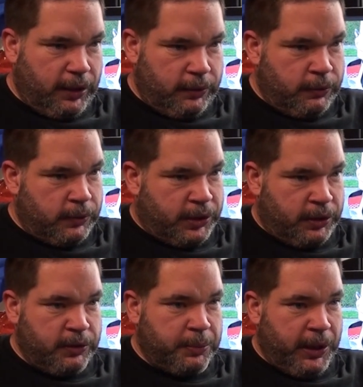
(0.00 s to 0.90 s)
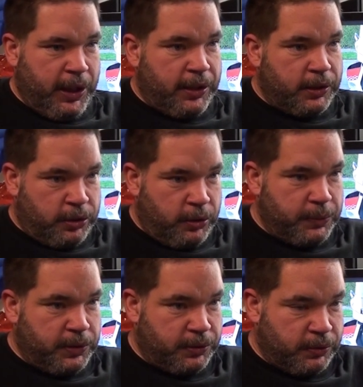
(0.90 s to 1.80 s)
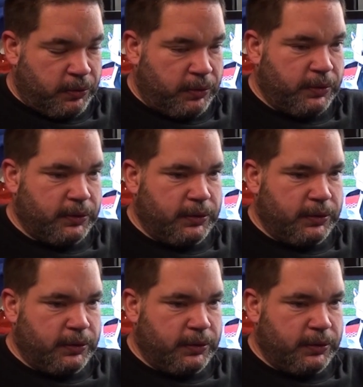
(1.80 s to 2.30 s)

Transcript: oh, excuse me, and the chop saw